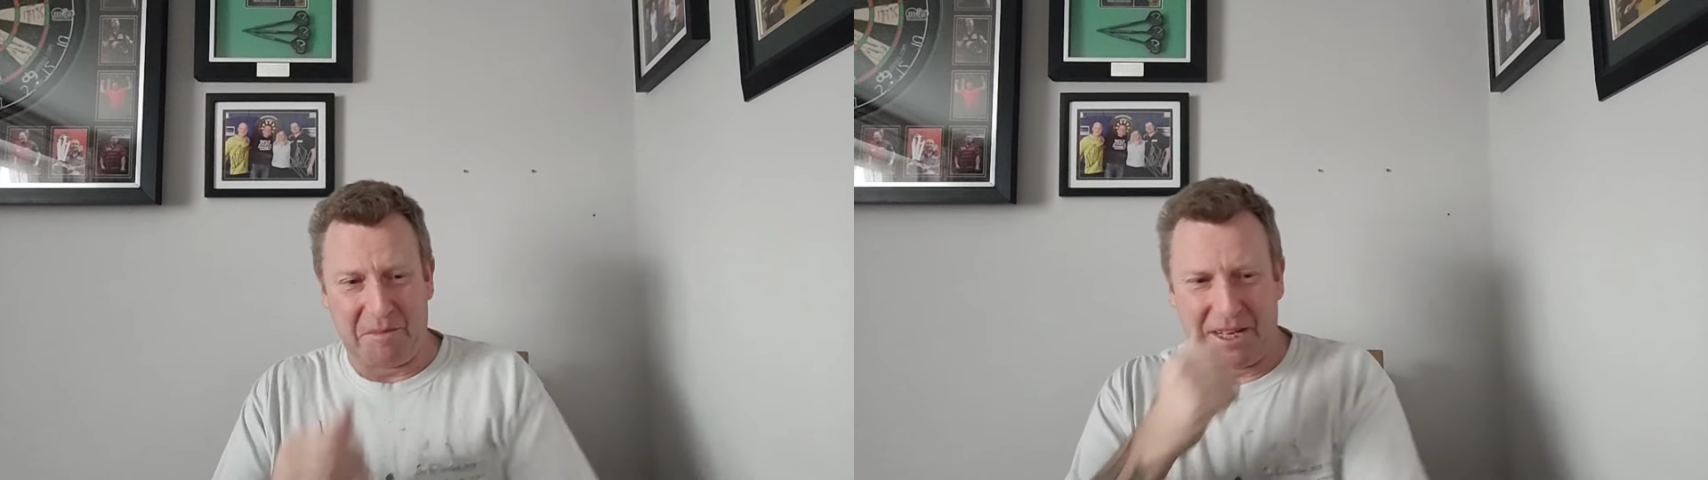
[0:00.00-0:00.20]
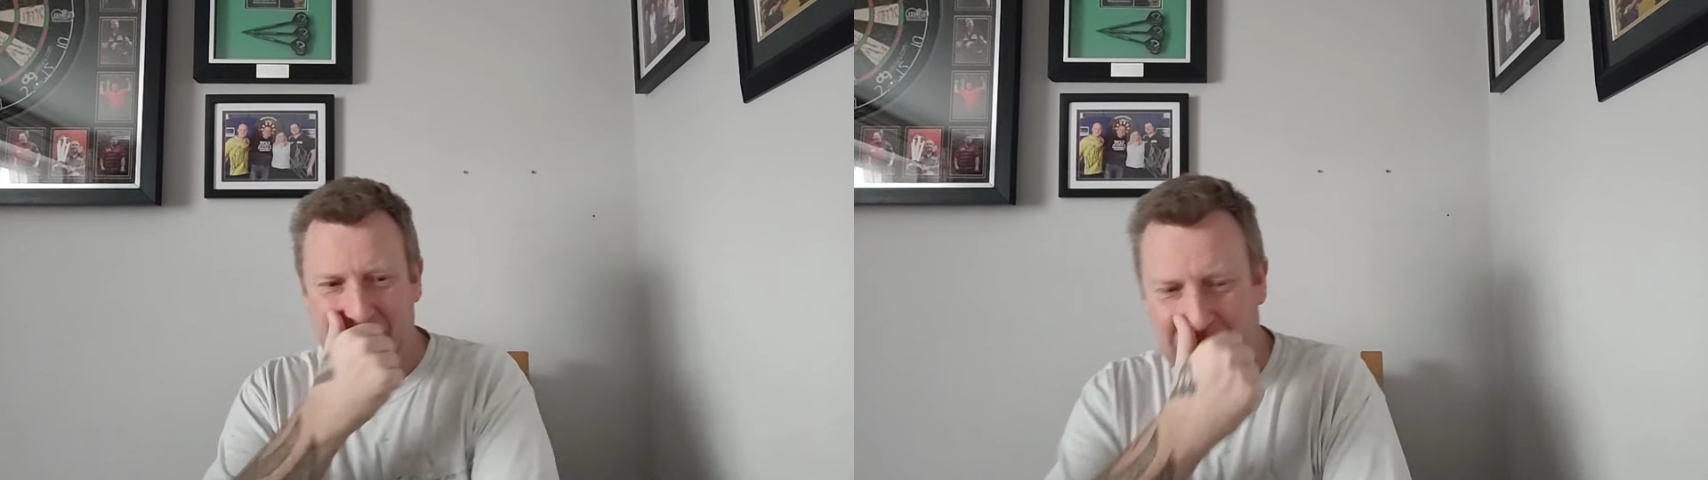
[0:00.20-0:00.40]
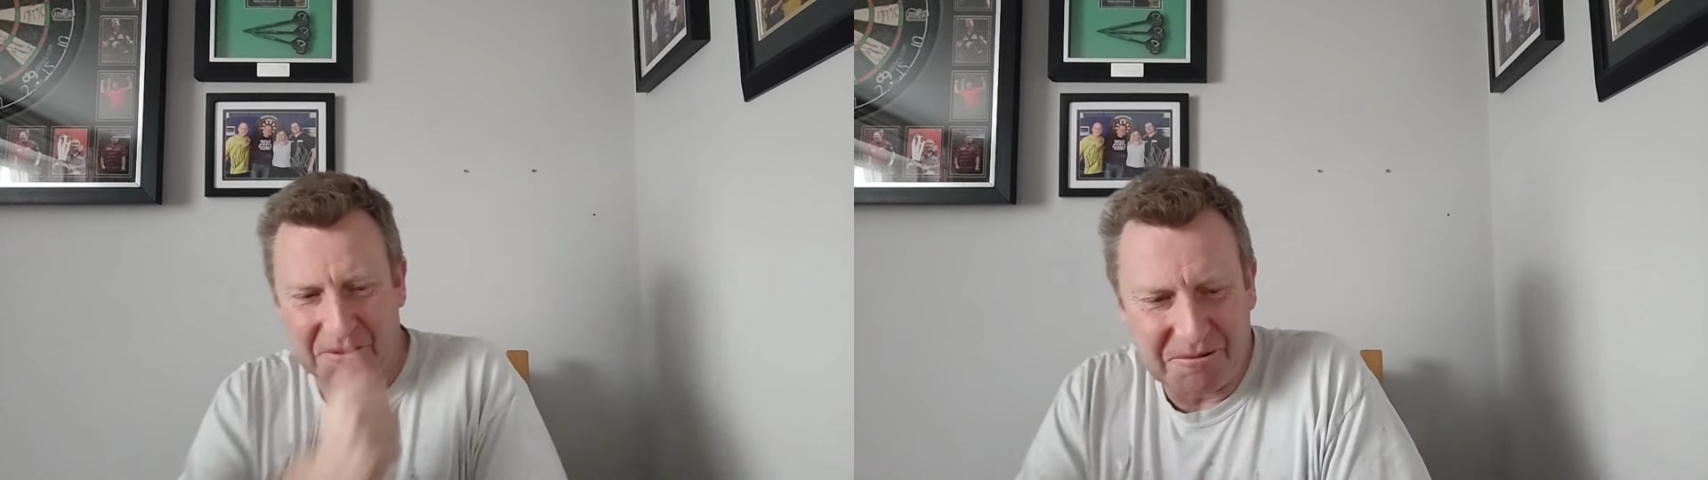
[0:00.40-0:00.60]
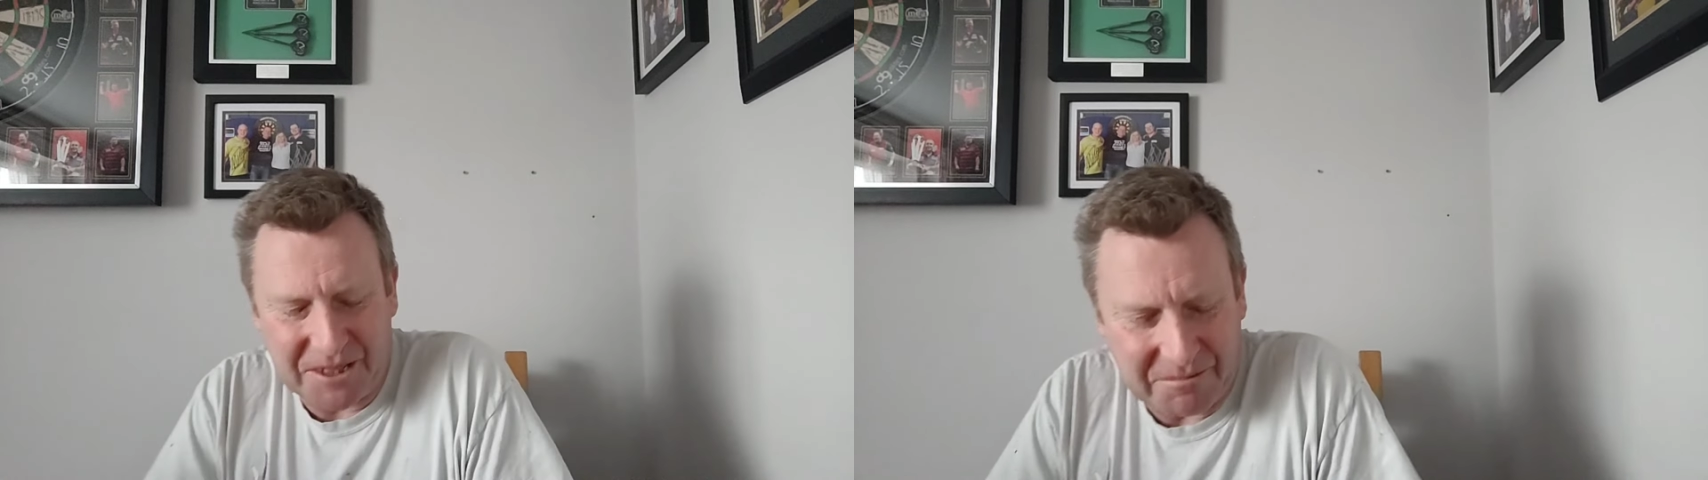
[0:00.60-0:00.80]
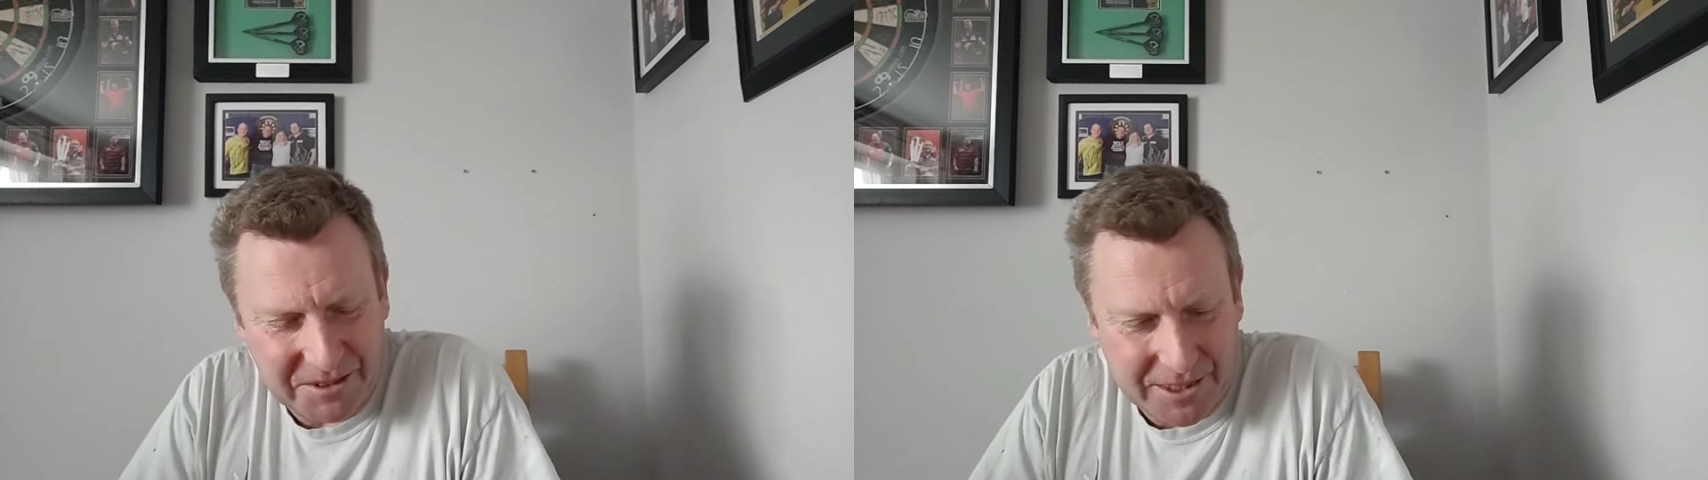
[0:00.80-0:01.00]
bloody wall
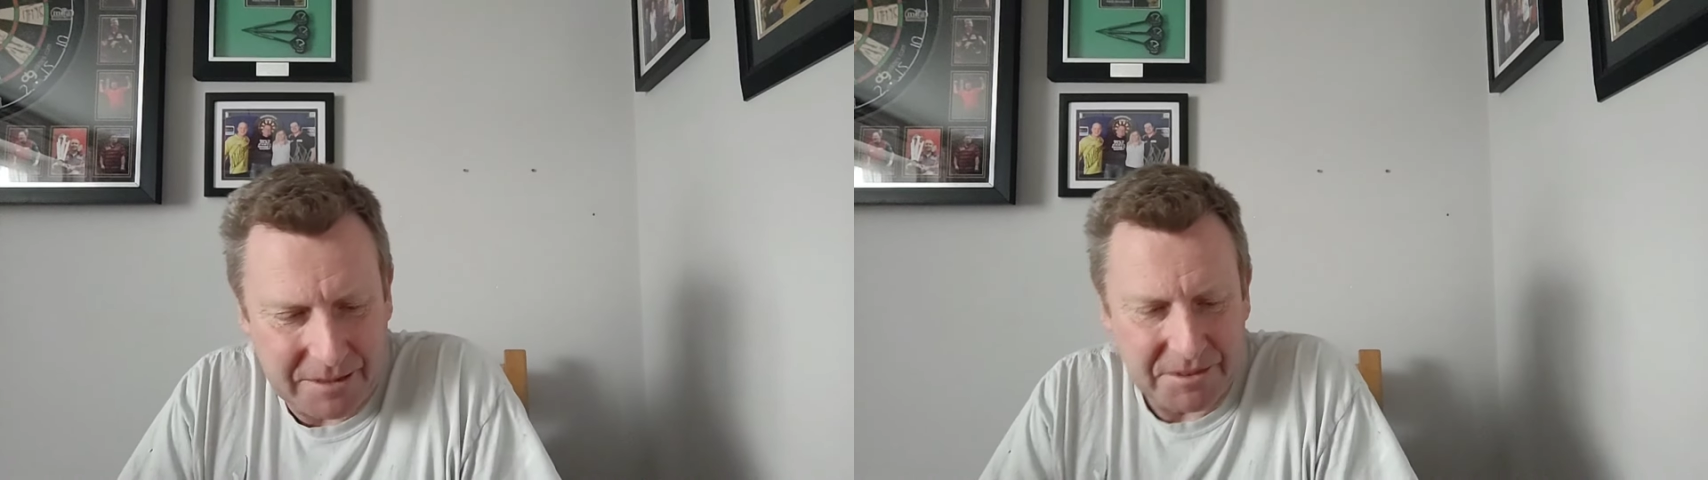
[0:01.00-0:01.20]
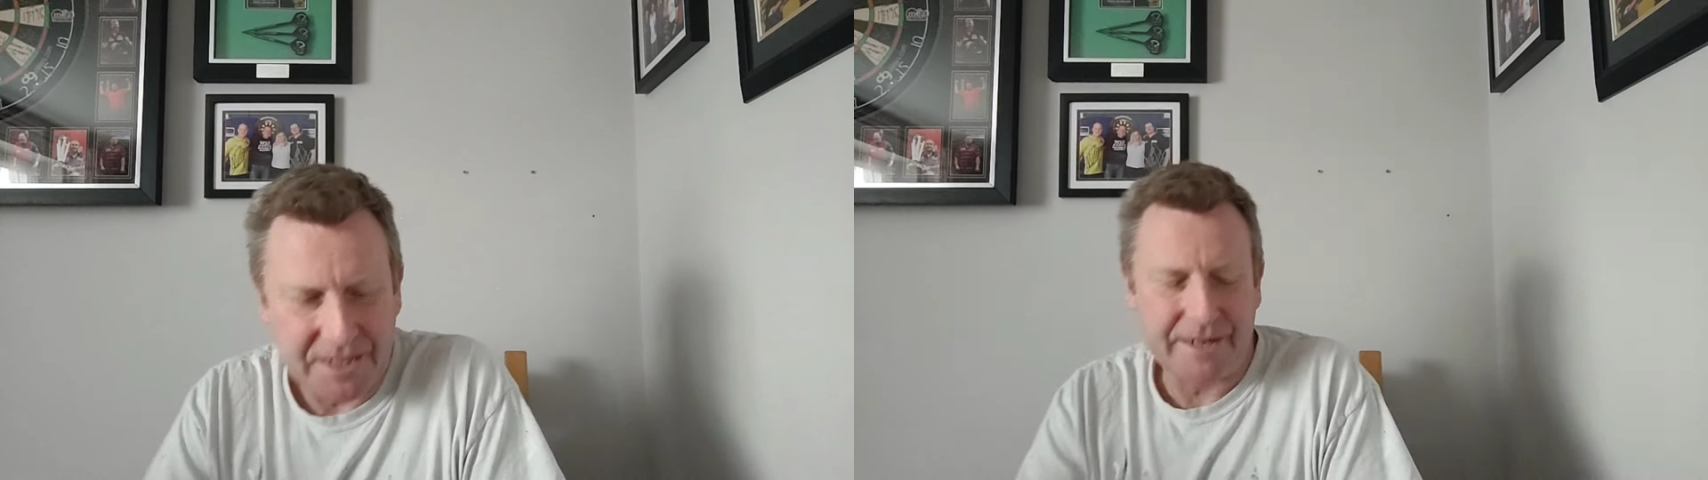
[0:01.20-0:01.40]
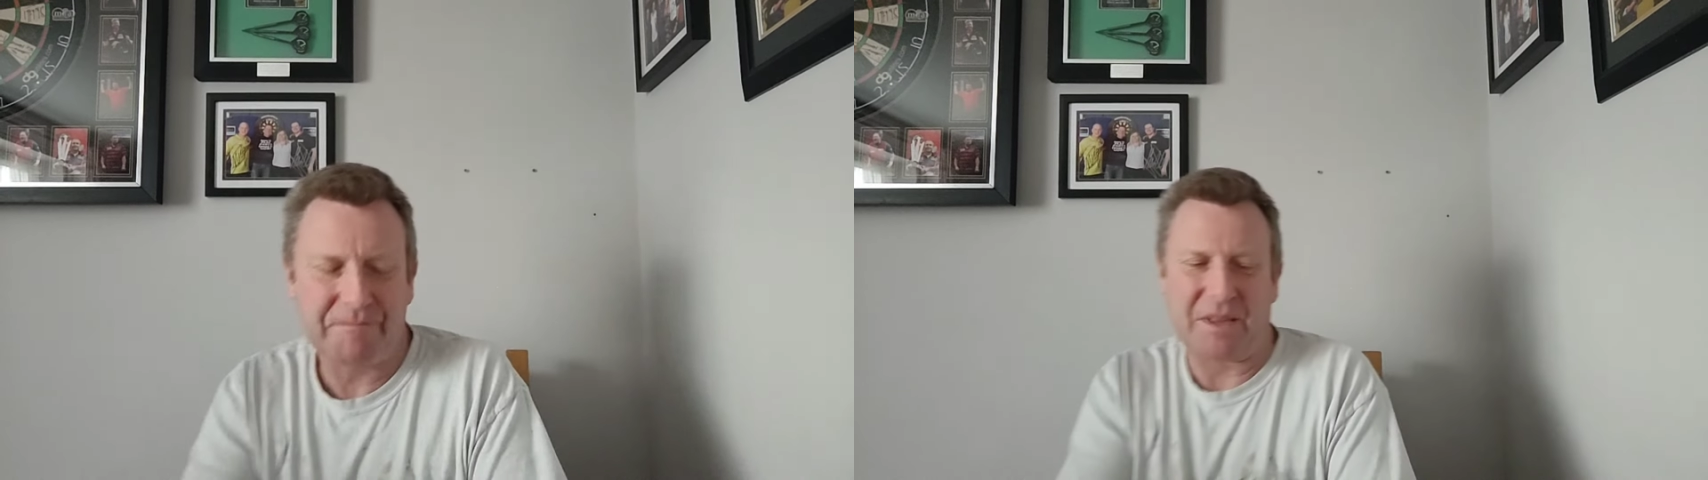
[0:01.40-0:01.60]
sometimes.